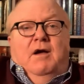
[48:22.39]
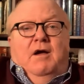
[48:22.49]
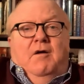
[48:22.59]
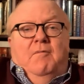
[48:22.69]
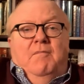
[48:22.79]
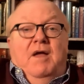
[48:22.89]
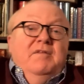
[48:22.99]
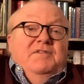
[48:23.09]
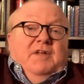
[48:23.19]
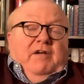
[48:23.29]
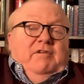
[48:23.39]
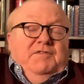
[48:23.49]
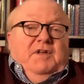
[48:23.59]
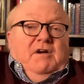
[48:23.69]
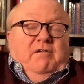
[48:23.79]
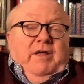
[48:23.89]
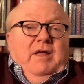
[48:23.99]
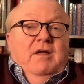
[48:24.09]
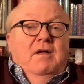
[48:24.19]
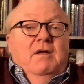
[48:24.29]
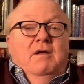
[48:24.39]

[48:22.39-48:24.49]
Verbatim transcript: um, and stylistically